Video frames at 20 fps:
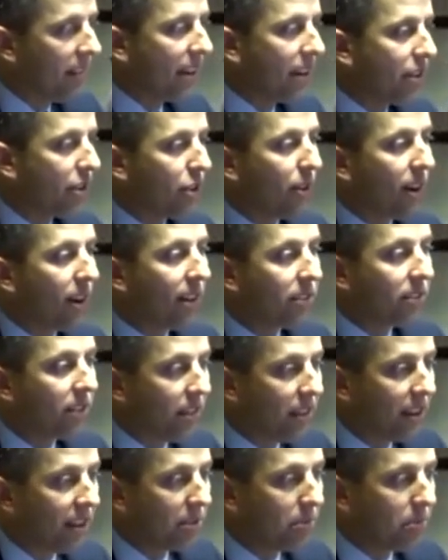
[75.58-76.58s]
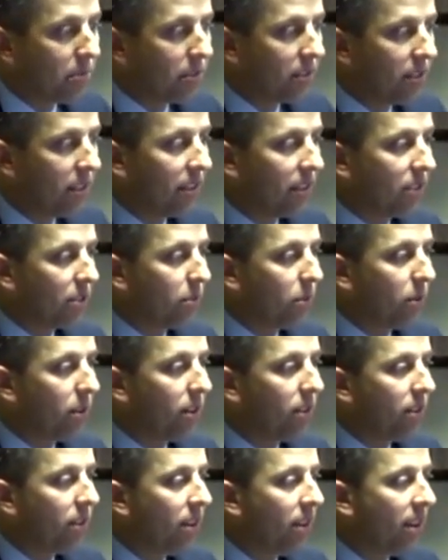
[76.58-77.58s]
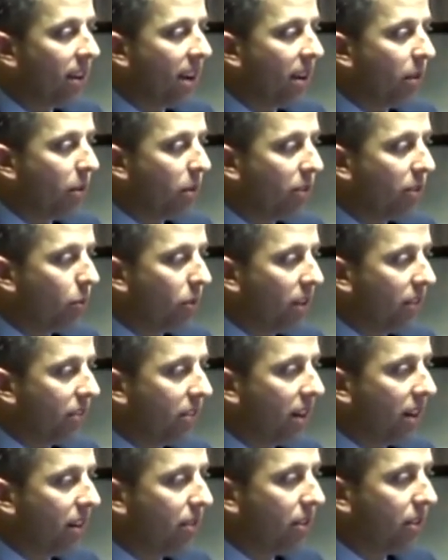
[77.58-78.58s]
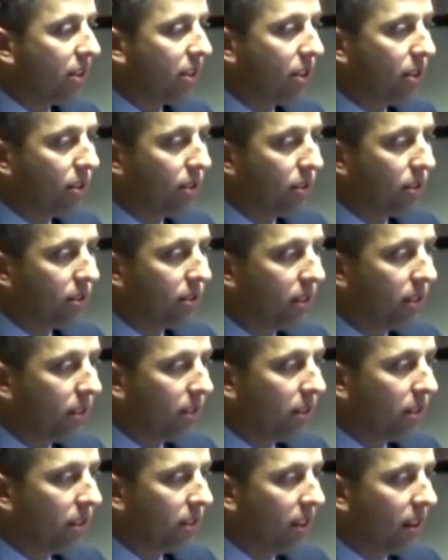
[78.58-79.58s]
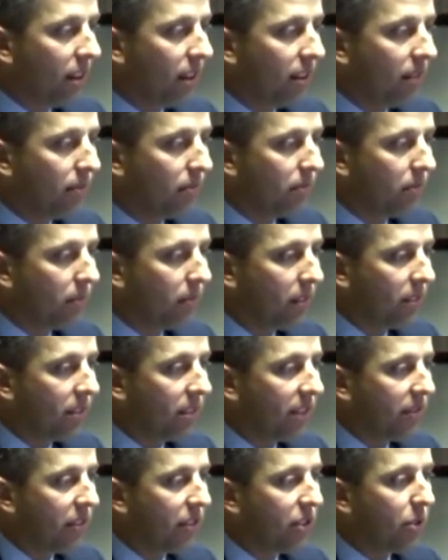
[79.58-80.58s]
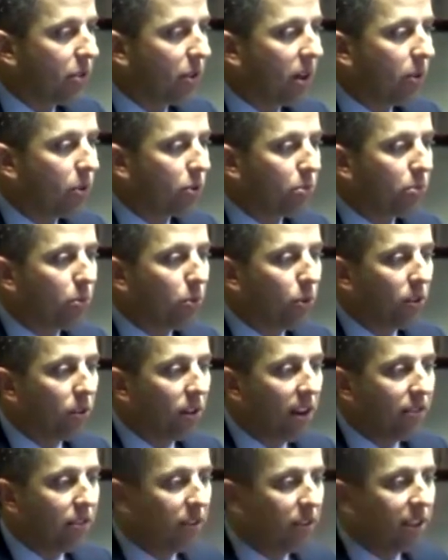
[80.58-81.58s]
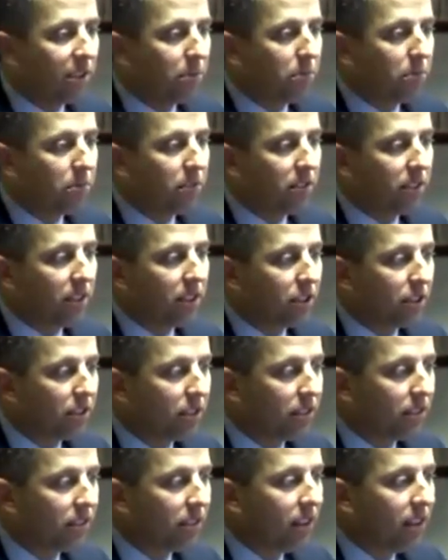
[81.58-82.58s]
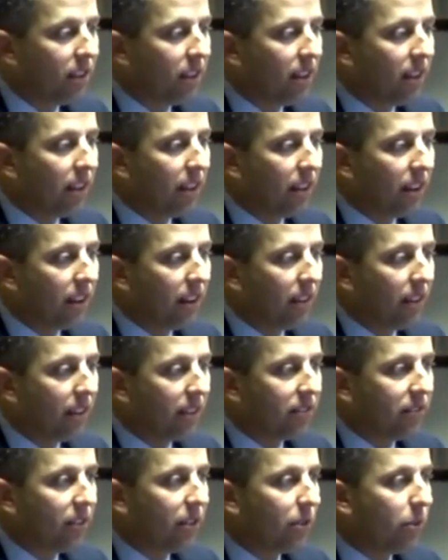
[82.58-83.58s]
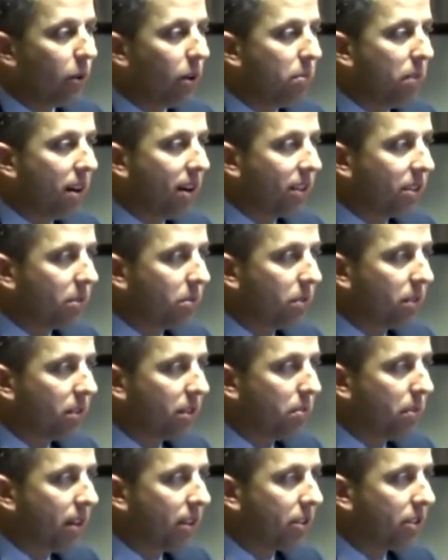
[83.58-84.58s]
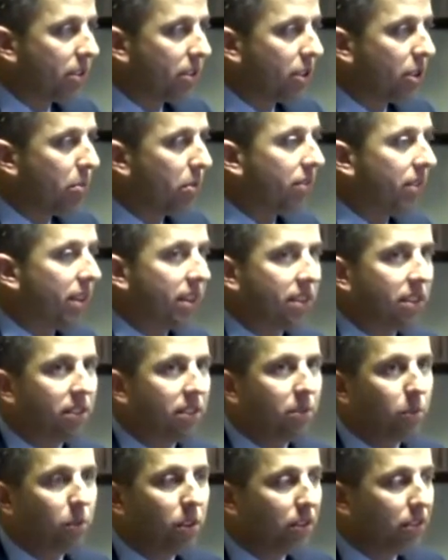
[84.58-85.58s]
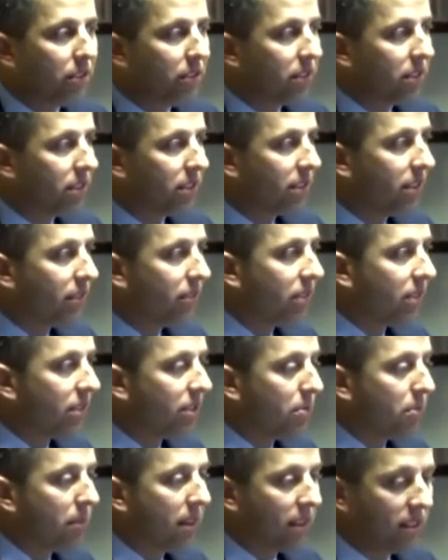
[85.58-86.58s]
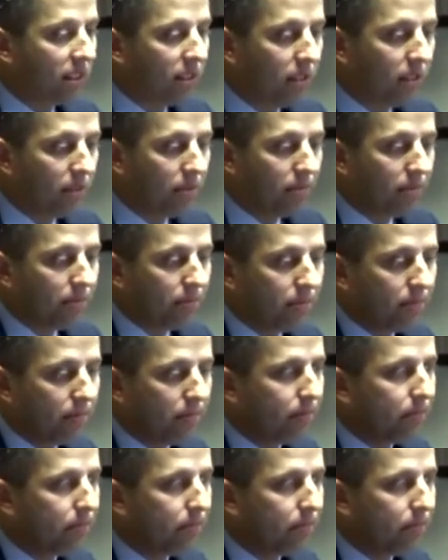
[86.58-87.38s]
That can occur outside the hospital setting as well. However, if diarrhea occurs 72 hours or more after hospitalization, it's very well possible that the patient could be infected with the C. difficile bacterium.